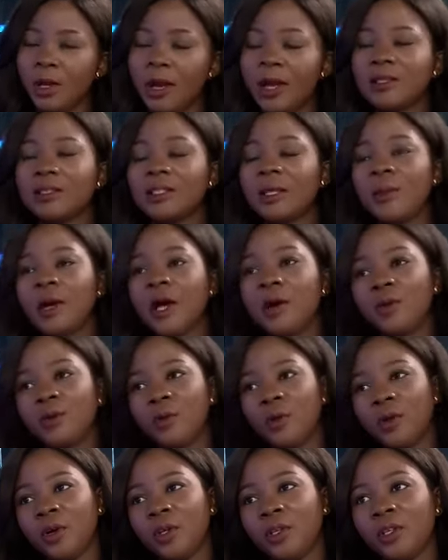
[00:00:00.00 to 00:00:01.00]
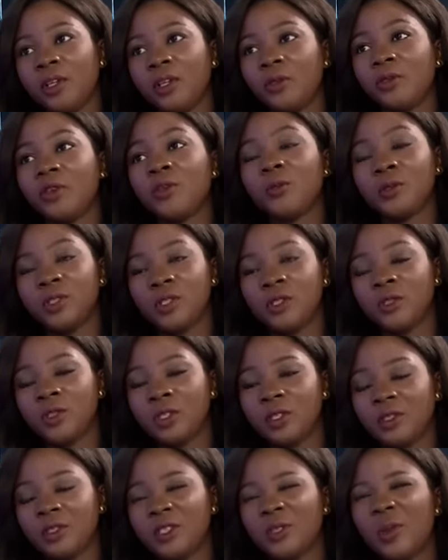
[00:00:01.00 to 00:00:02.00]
ask them how it worked, and I thought it was interesting.